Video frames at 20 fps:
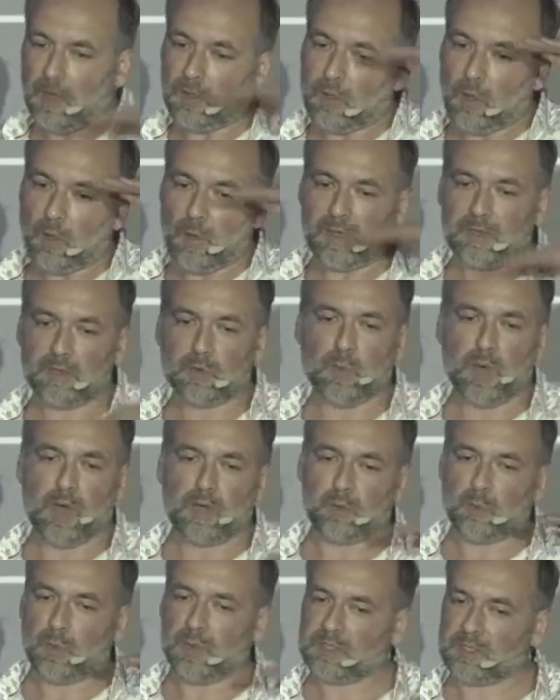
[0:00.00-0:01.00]
low-end
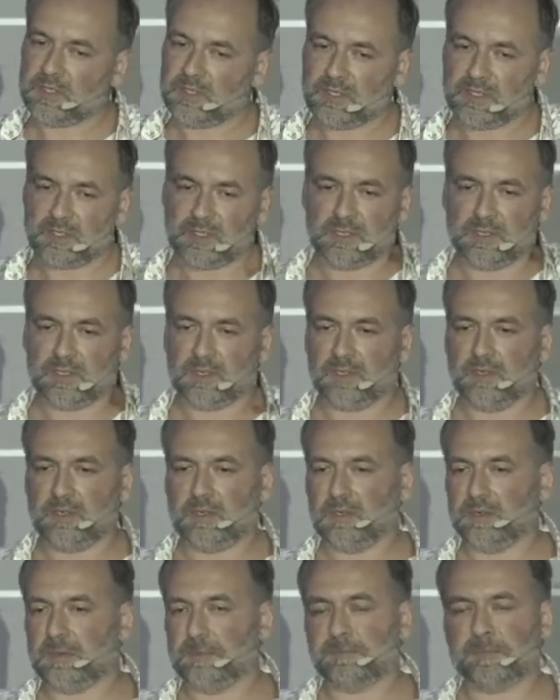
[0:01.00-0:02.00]
one with
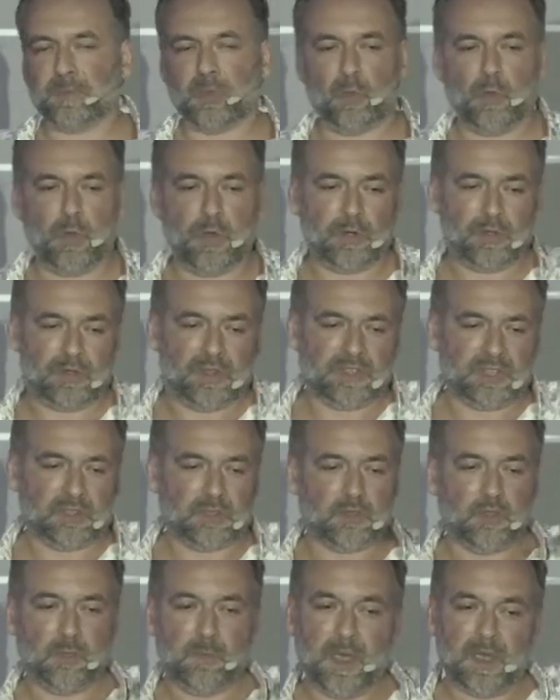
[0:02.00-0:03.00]
very
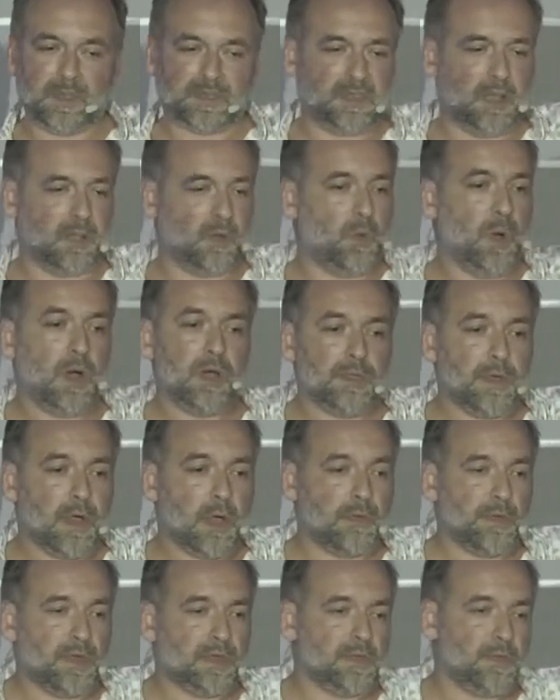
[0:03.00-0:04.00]
little QPS, like
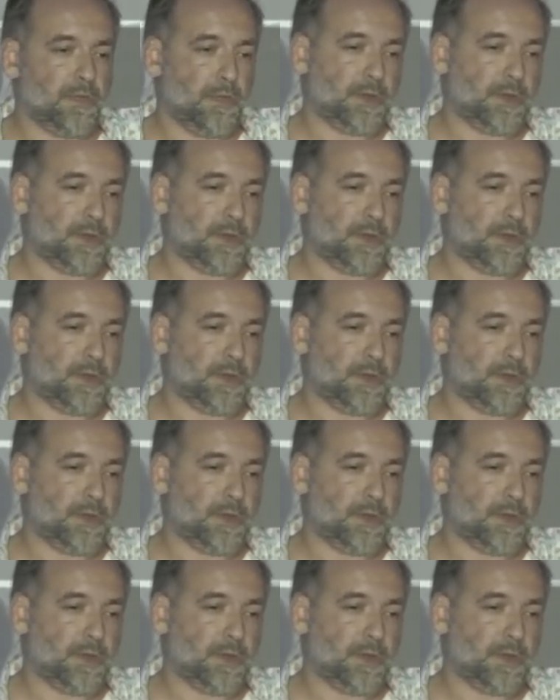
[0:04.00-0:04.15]
1,000,